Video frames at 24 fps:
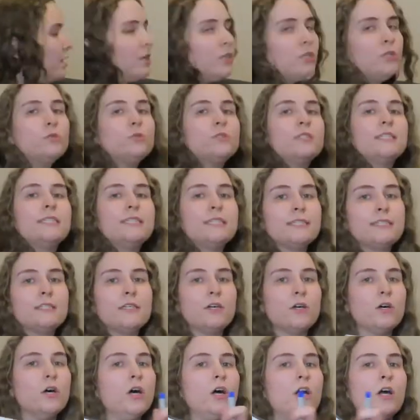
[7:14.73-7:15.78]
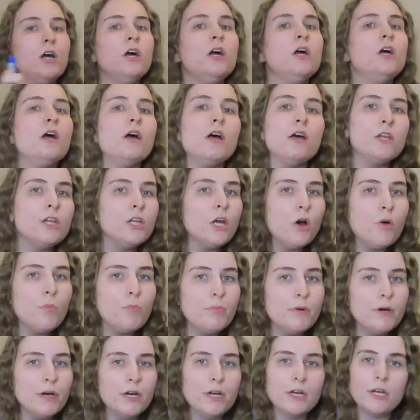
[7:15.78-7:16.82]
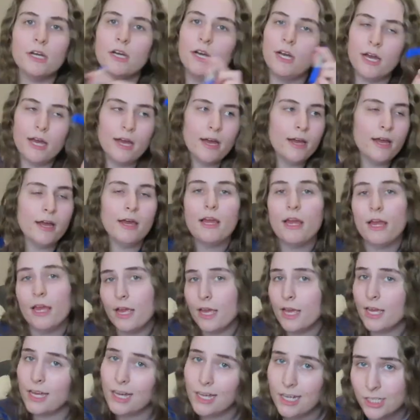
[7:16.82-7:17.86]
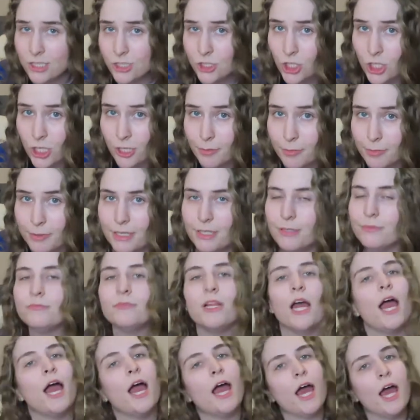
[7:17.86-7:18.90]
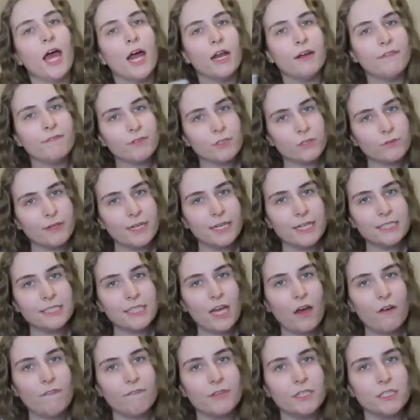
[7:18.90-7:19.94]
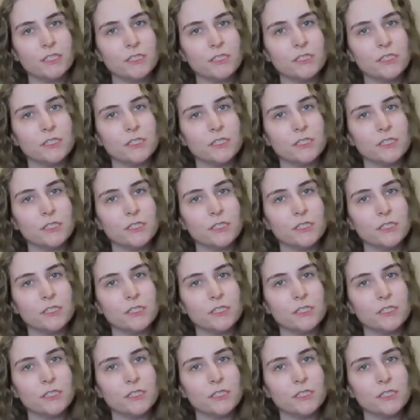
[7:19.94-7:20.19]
using this little notebook and Sharpie, and I'm gonna write his outfits.